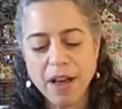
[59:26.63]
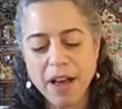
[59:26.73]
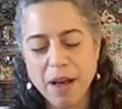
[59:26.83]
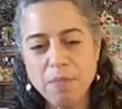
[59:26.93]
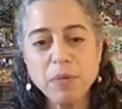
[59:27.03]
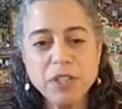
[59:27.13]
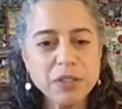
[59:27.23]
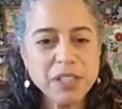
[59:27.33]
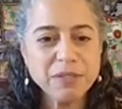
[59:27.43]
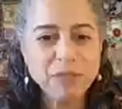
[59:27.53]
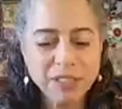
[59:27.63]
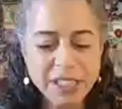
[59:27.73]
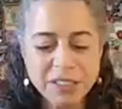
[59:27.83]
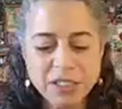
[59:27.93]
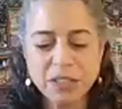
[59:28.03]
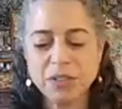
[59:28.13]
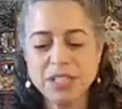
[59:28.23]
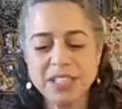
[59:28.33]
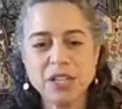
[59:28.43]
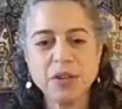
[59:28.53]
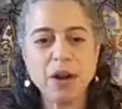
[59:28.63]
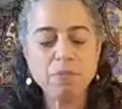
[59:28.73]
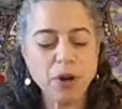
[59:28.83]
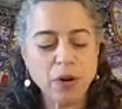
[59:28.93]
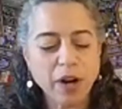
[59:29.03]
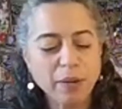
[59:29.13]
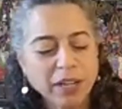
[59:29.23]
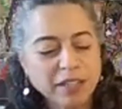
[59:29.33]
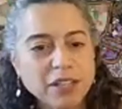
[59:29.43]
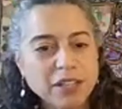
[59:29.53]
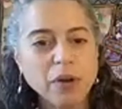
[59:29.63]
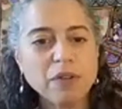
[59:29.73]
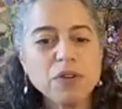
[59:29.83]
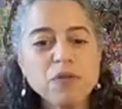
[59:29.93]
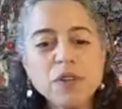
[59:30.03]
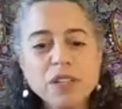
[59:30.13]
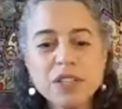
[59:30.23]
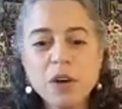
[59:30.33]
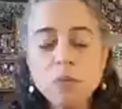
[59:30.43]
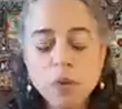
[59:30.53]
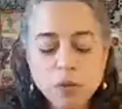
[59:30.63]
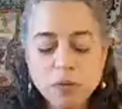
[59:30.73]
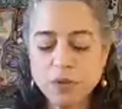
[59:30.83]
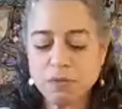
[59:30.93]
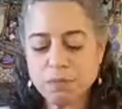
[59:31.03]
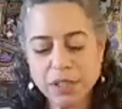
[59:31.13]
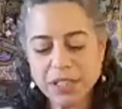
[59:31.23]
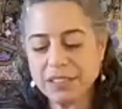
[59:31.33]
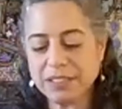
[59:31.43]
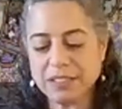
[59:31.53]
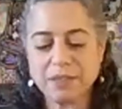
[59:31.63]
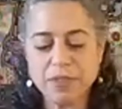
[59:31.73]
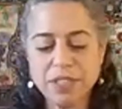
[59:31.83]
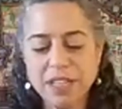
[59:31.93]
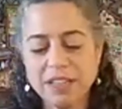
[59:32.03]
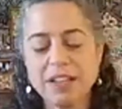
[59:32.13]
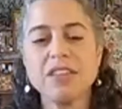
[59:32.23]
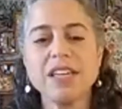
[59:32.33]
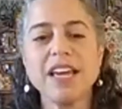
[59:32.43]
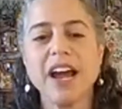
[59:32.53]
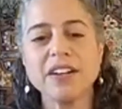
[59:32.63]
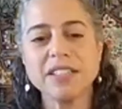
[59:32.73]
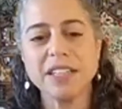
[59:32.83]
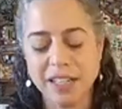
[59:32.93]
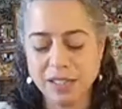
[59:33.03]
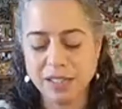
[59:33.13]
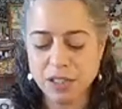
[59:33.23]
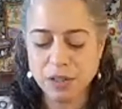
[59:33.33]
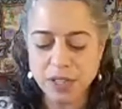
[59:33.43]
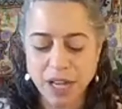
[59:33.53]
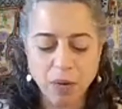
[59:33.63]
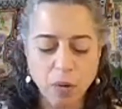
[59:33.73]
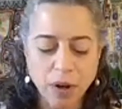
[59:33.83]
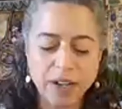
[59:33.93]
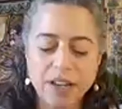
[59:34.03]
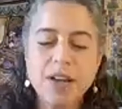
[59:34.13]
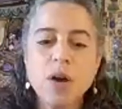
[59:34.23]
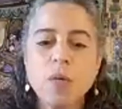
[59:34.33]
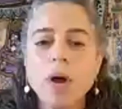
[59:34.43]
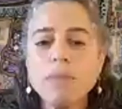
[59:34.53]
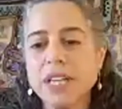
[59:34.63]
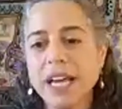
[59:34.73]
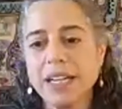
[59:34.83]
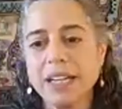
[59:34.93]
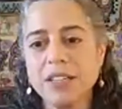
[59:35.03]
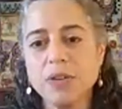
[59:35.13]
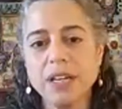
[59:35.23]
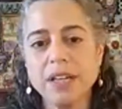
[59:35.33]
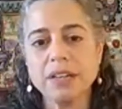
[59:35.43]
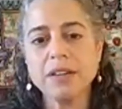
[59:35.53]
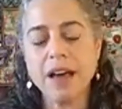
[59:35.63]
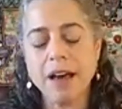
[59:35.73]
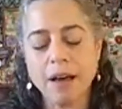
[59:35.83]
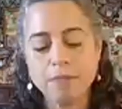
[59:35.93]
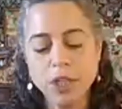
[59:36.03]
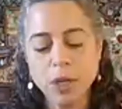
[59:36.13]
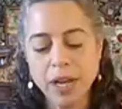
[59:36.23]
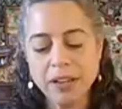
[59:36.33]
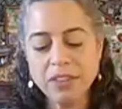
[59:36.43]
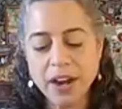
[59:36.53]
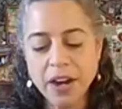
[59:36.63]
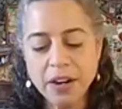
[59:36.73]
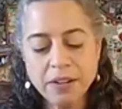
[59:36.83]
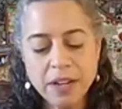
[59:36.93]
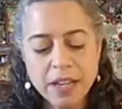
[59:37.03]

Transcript: uh, but we do need funding to continue our programming. So if you feel so moved, please visit the garrisoninstitute.org website and you can um, donate there